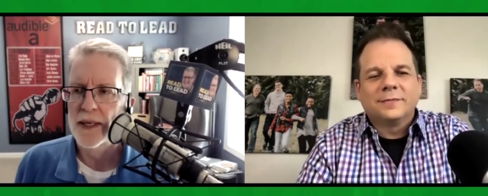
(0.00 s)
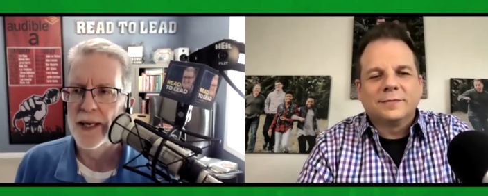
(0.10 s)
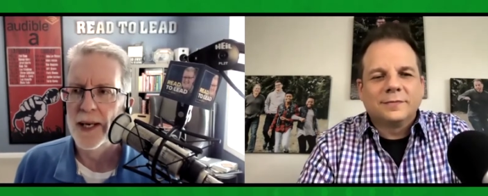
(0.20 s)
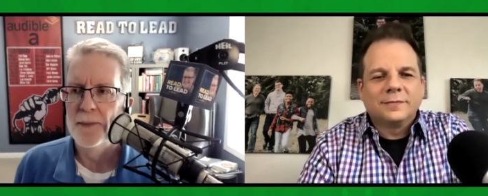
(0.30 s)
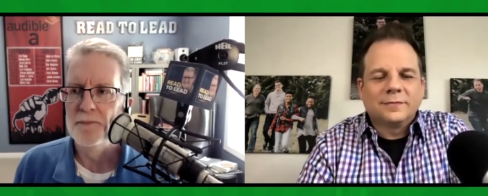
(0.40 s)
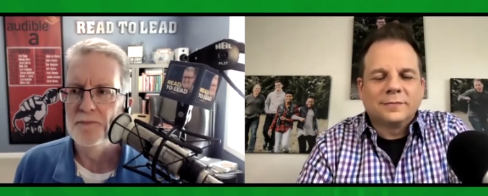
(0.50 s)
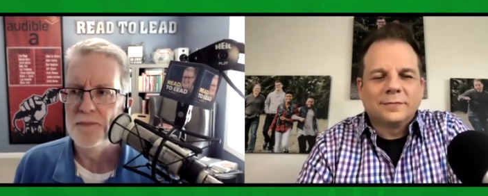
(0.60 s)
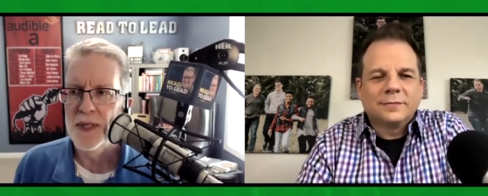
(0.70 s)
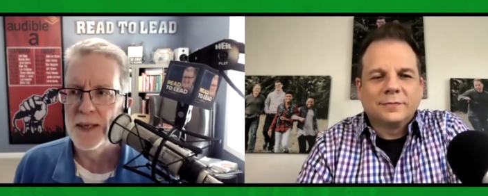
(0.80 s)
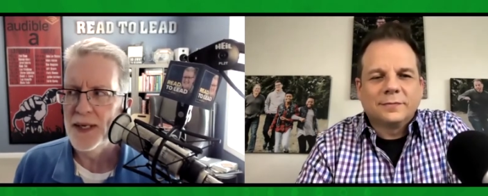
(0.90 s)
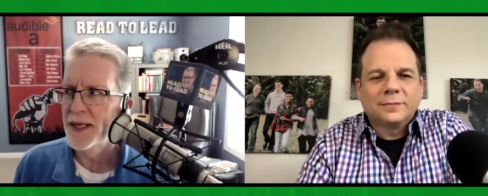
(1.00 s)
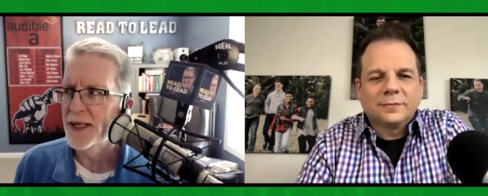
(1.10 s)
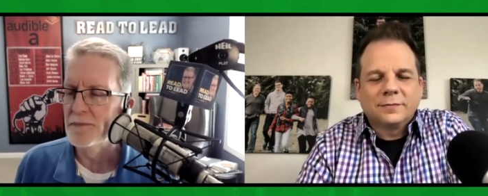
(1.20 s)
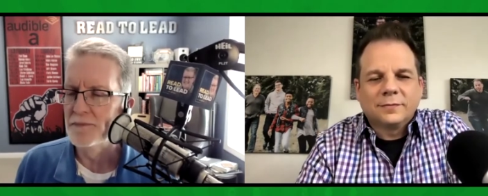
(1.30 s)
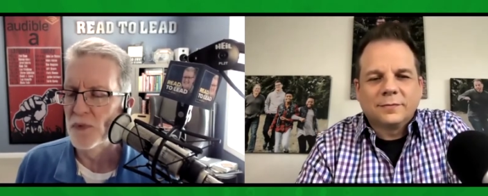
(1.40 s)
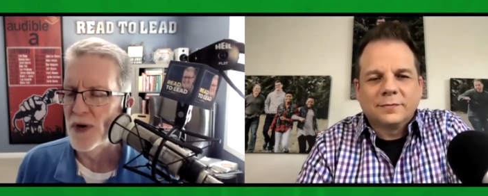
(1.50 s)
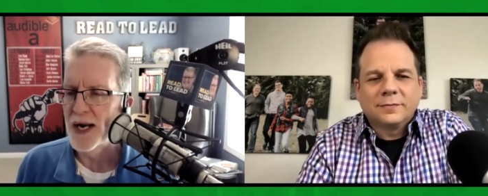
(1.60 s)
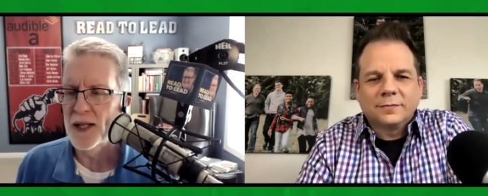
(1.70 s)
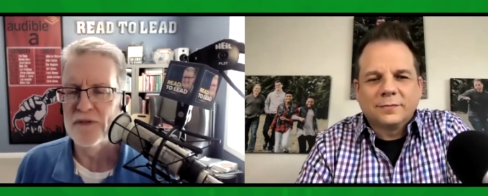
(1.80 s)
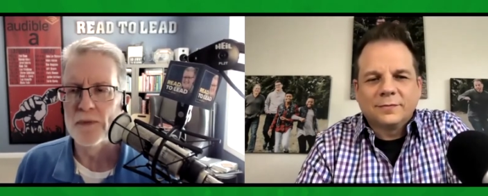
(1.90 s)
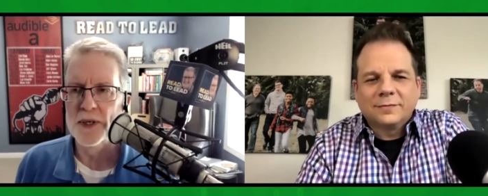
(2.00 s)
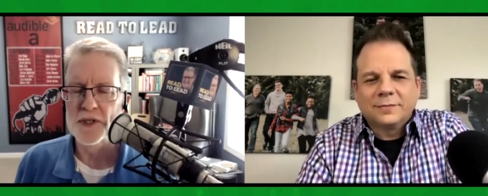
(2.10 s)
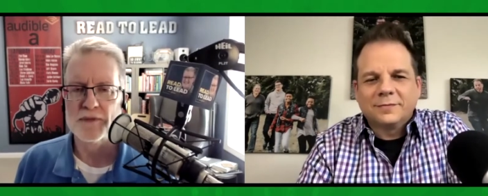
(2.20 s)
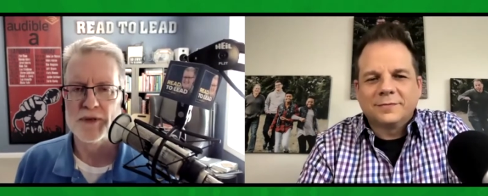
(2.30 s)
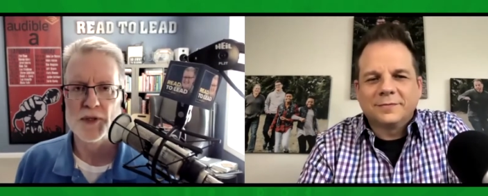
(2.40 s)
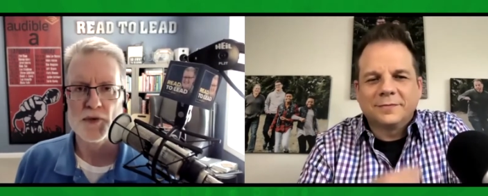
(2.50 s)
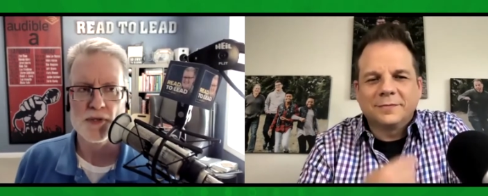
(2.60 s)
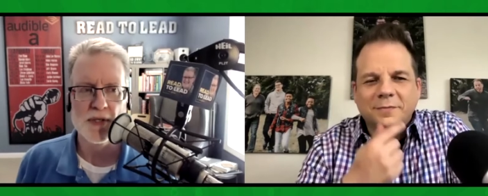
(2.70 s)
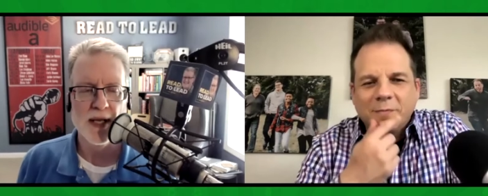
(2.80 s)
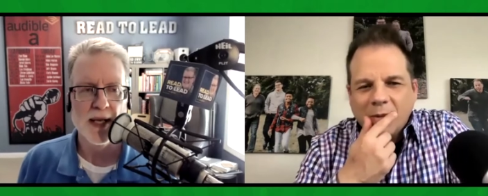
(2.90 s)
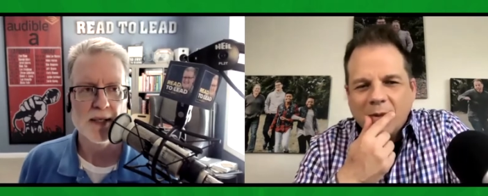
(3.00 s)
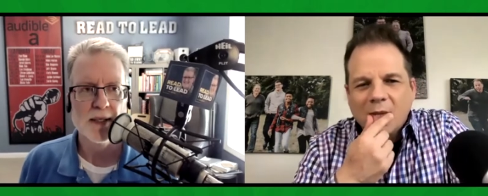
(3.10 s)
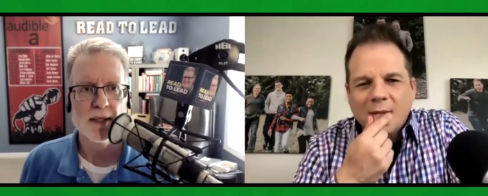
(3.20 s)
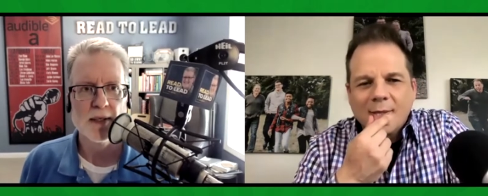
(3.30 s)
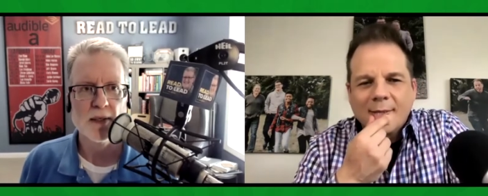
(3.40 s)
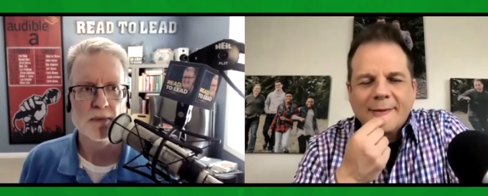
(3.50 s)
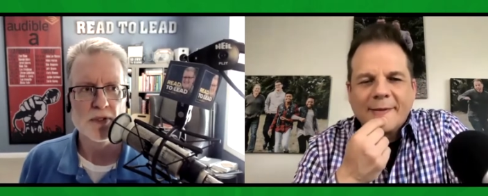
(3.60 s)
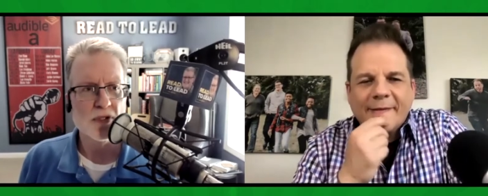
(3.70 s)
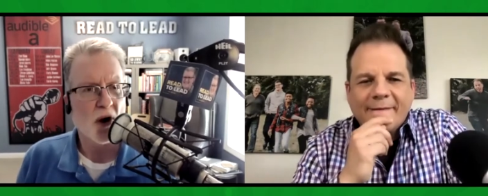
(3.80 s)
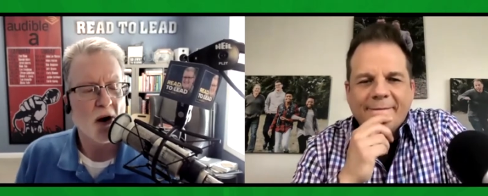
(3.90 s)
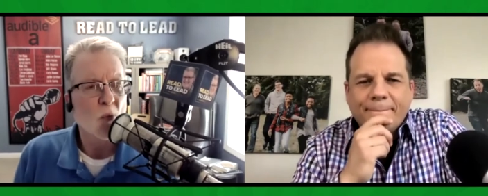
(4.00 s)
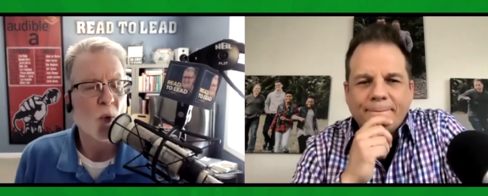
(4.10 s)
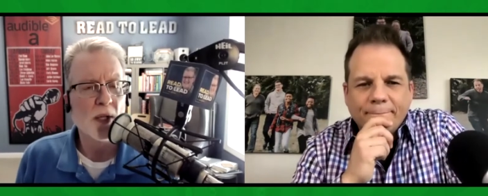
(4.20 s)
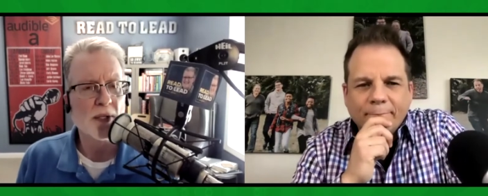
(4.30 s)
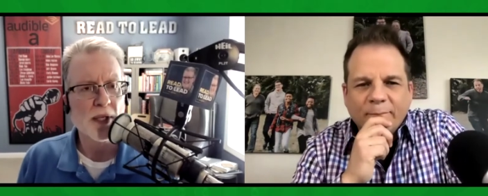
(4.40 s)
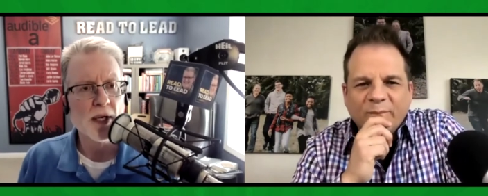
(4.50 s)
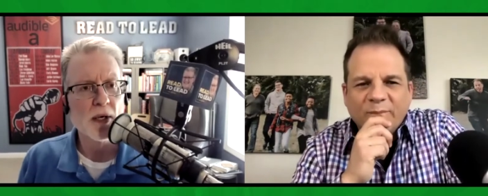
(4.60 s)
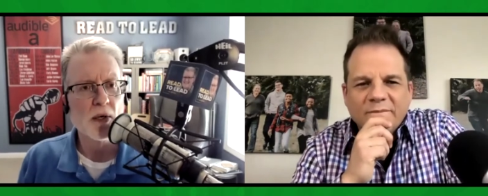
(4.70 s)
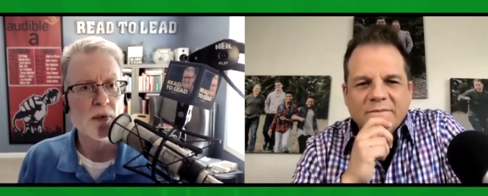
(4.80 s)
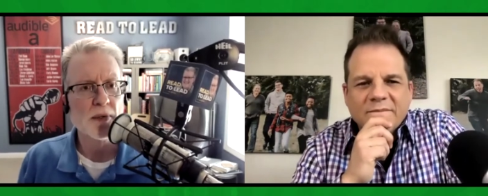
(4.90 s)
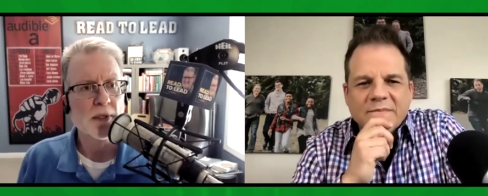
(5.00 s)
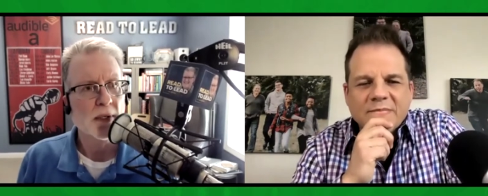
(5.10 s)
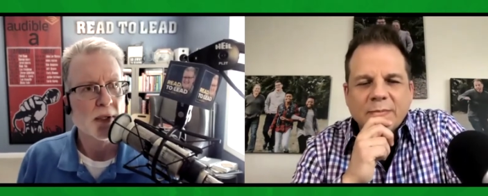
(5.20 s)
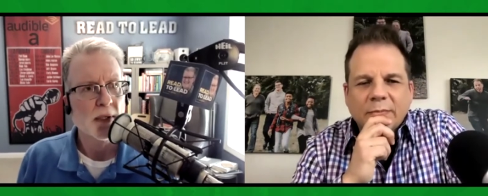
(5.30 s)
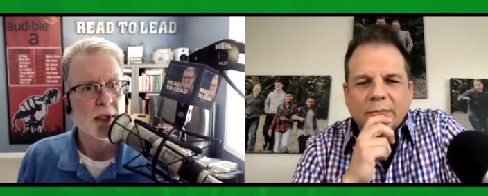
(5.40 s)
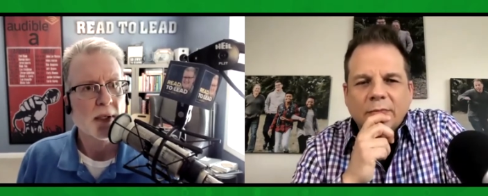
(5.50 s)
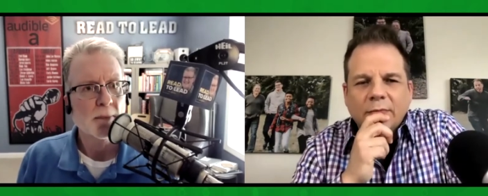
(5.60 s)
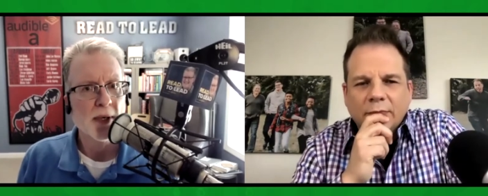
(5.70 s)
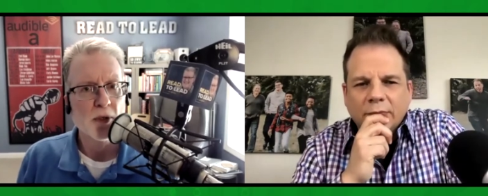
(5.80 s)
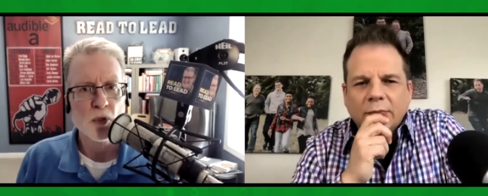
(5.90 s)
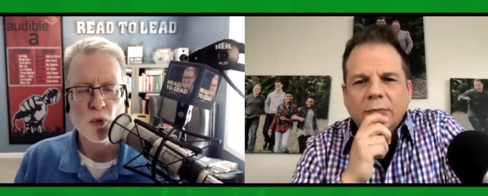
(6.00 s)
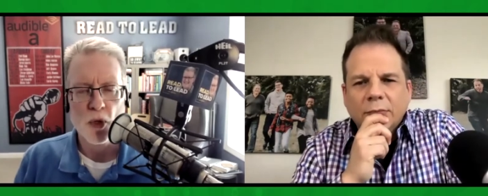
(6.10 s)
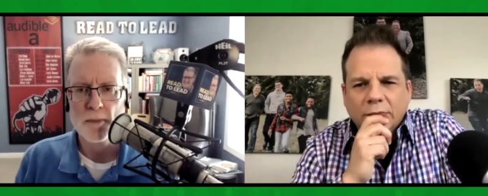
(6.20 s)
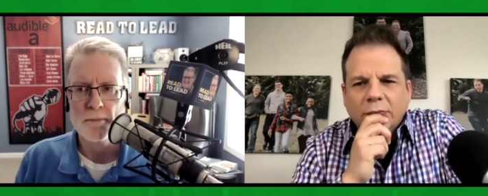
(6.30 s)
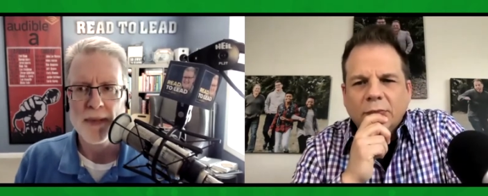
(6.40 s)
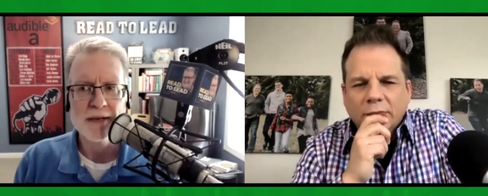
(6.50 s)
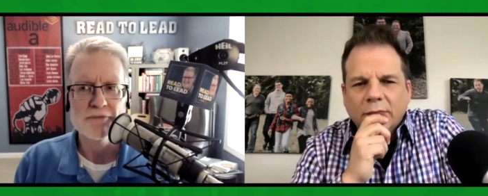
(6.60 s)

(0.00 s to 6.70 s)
Speaker 1: um, yeah, I could rattle off a bunch of others that you know just aren't well known, but mm-hmm. who are made